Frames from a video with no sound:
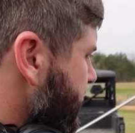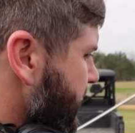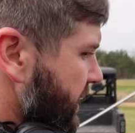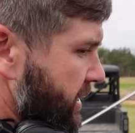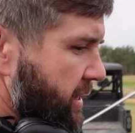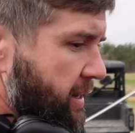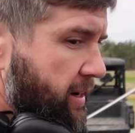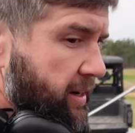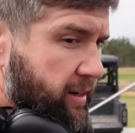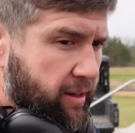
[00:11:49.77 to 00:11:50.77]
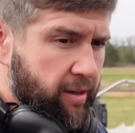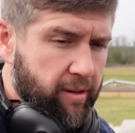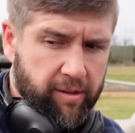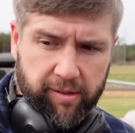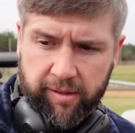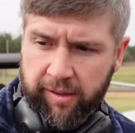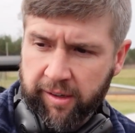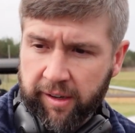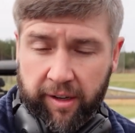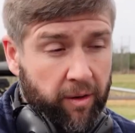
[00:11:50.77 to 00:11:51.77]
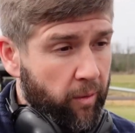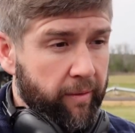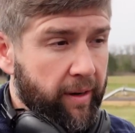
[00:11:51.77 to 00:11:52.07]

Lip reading: And then we've